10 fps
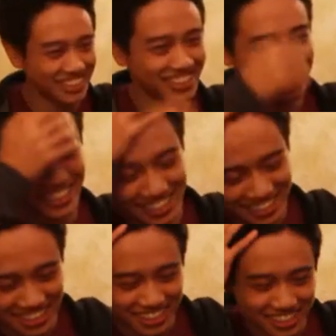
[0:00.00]

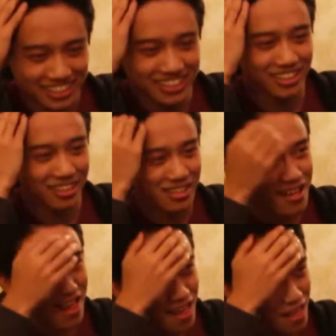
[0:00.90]

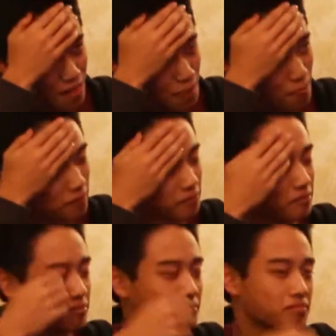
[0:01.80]

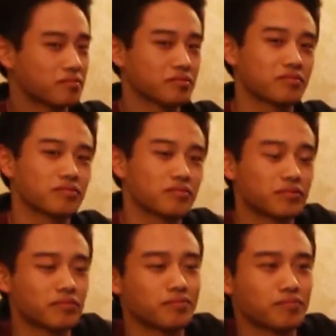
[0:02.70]

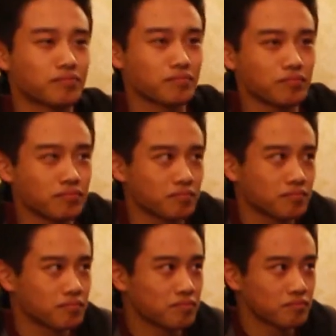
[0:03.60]

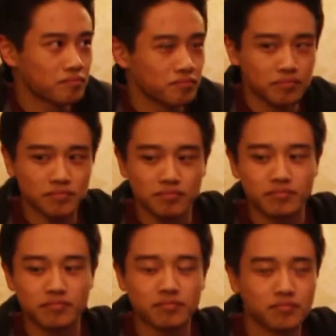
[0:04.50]

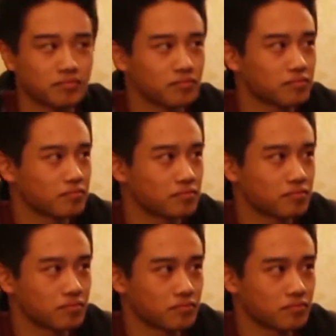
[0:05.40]
This person isn't speaking.